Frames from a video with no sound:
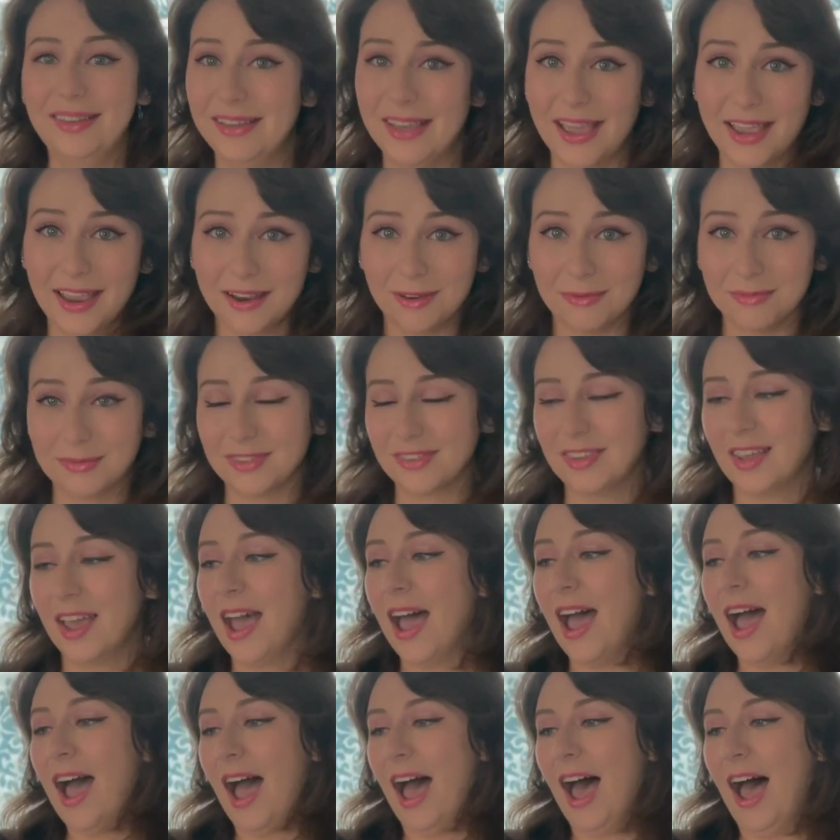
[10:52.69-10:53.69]
games.
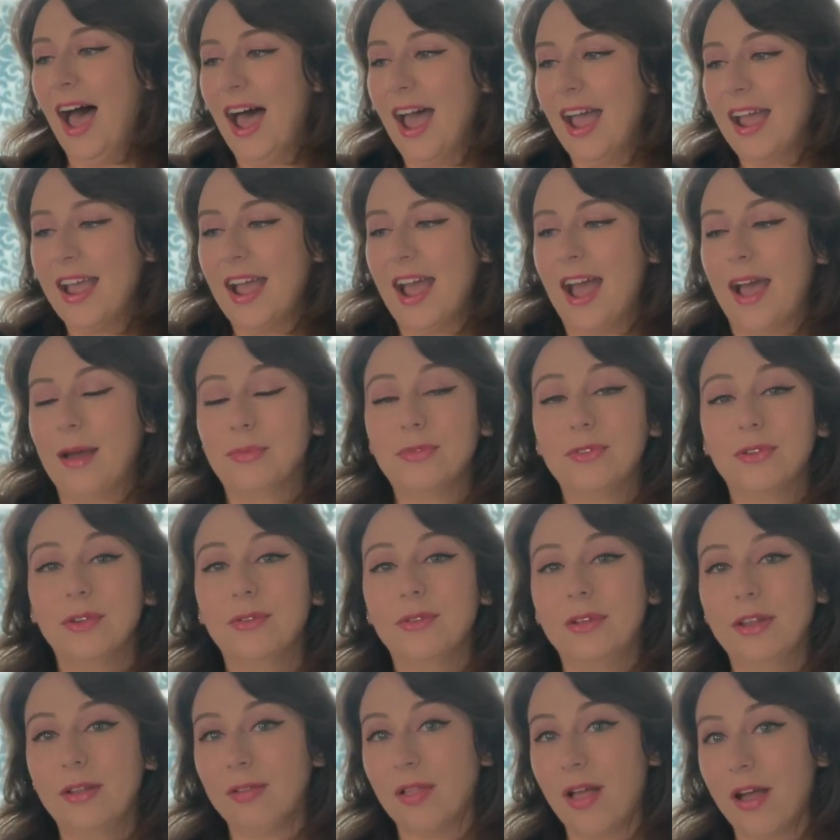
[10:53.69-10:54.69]
I
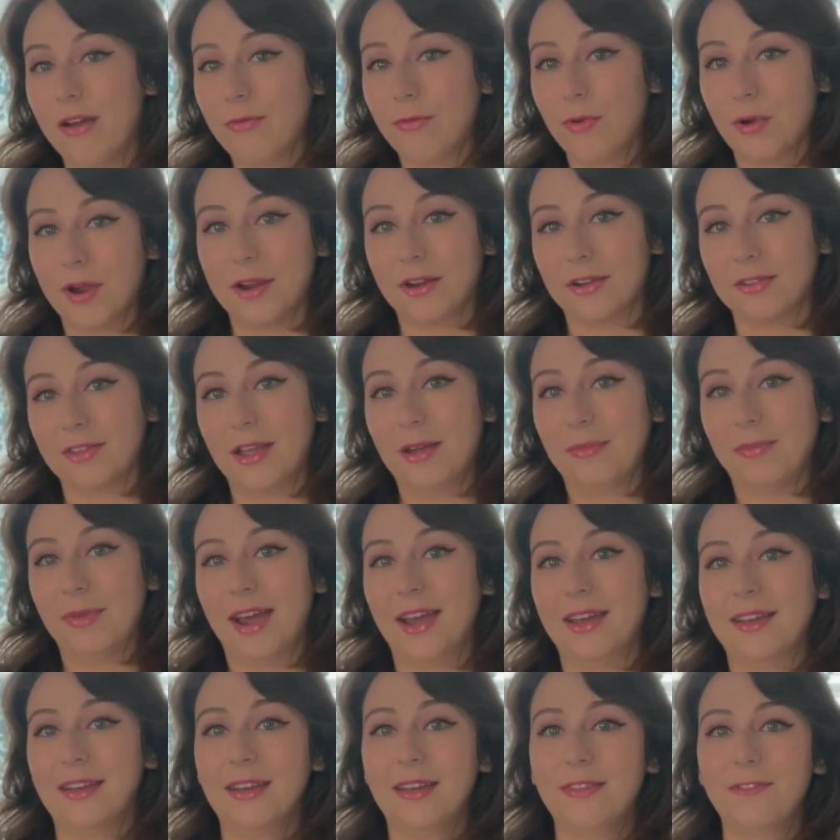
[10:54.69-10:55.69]
absolutely love wearing them.
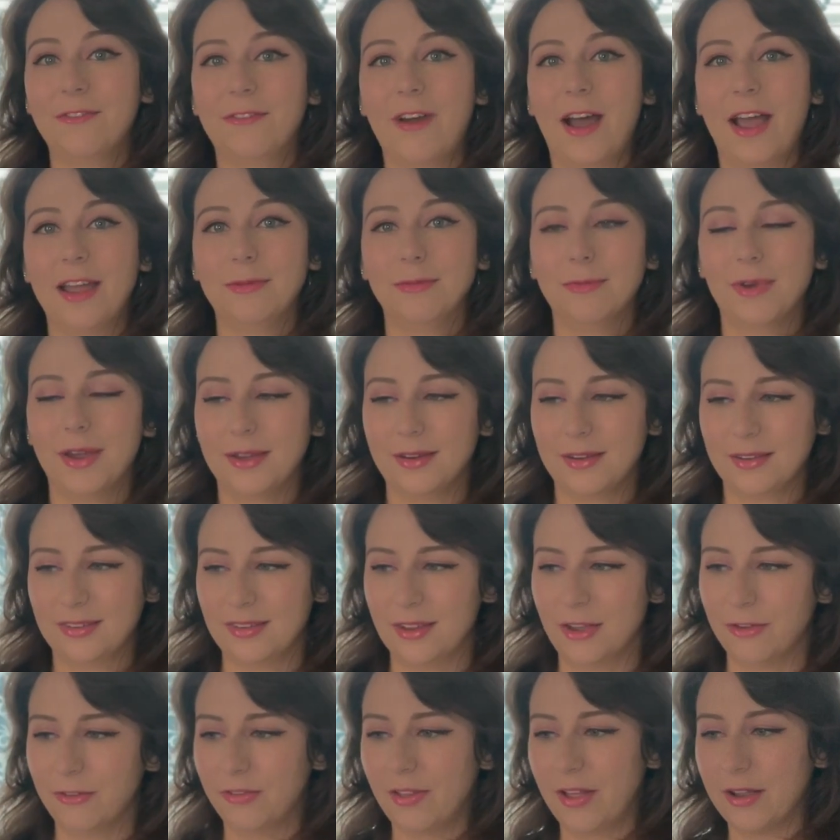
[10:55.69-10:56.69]
I find
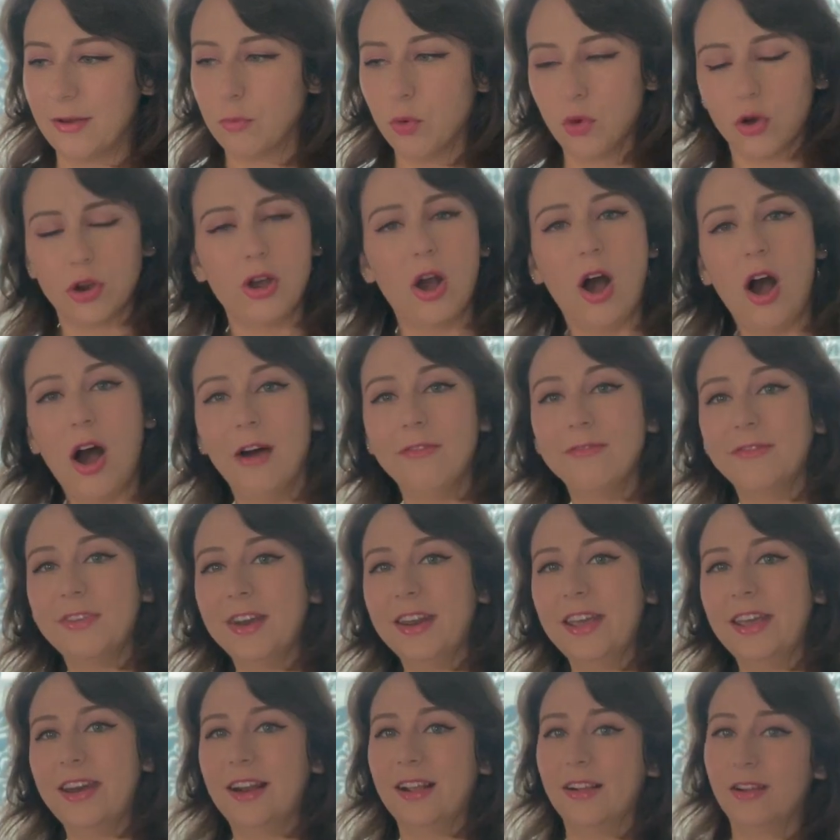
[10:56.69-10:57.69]
myself like more
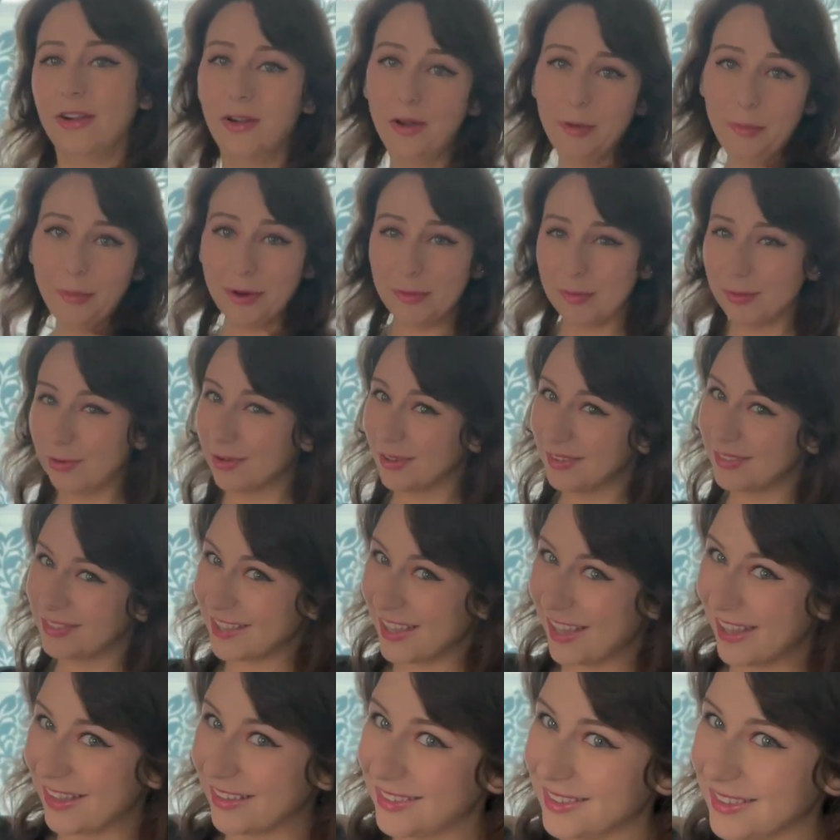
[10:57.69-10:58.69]
confident and a little bit
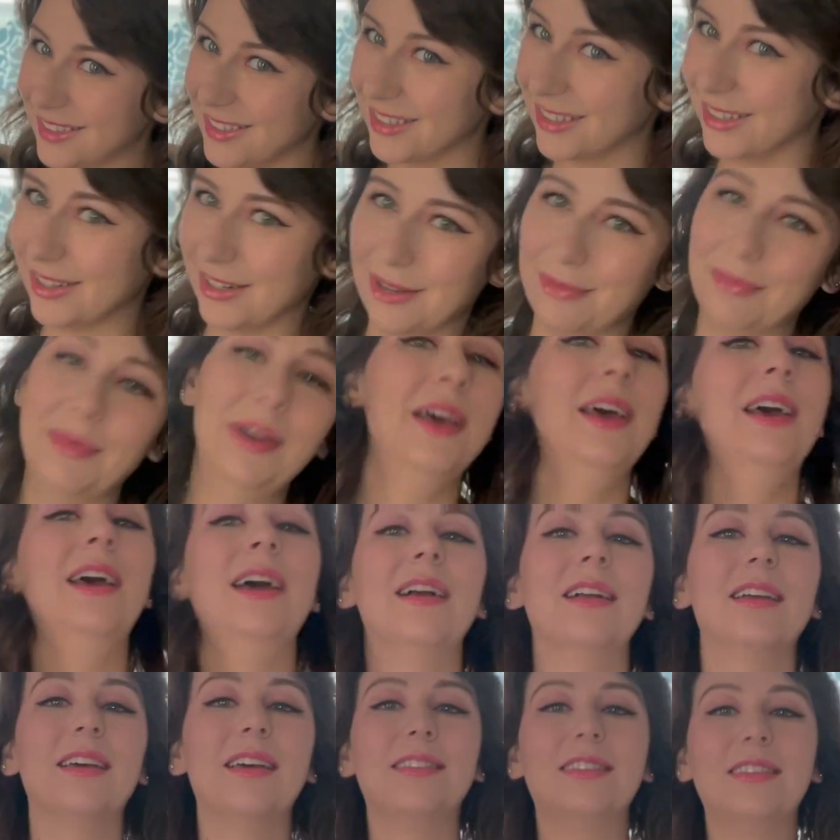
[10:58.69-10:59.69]
more sassy in them
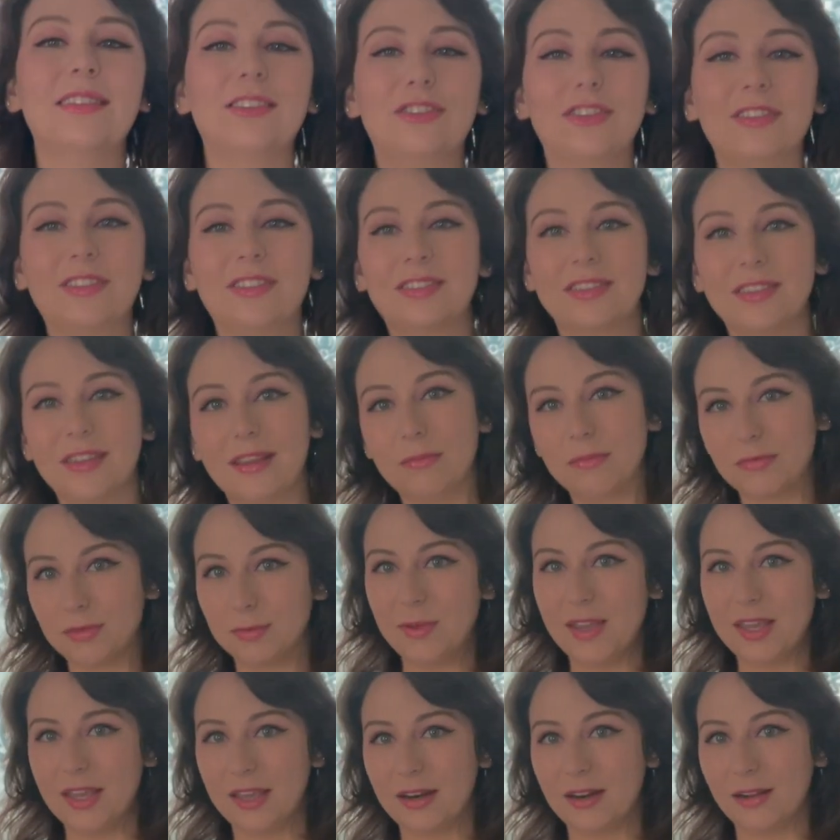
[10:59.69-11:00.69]
because it just slims
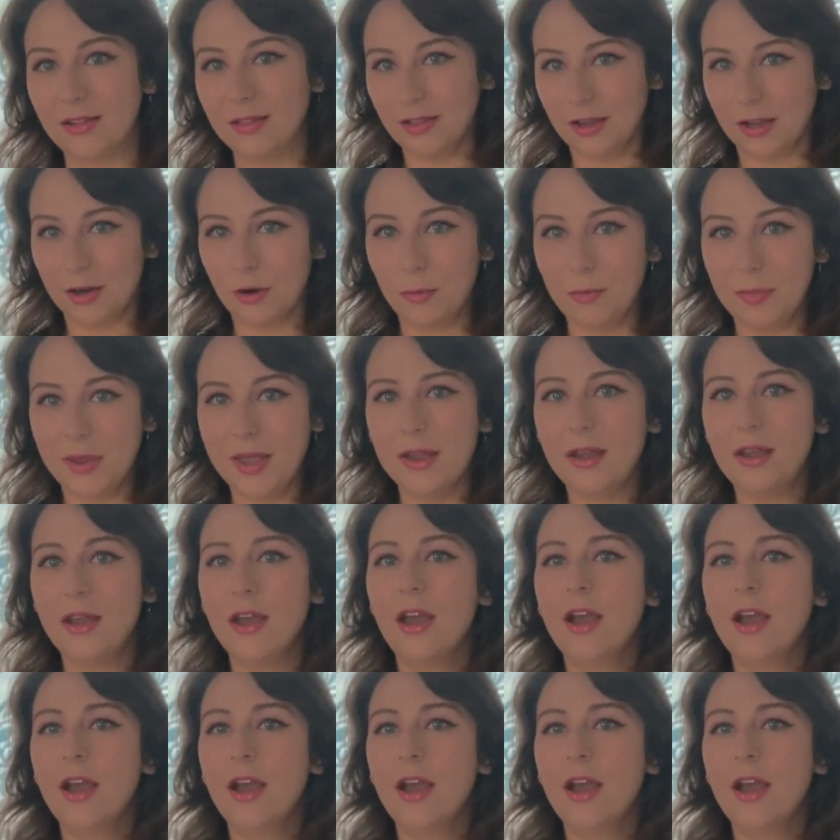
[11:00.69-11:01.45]
me in a little bit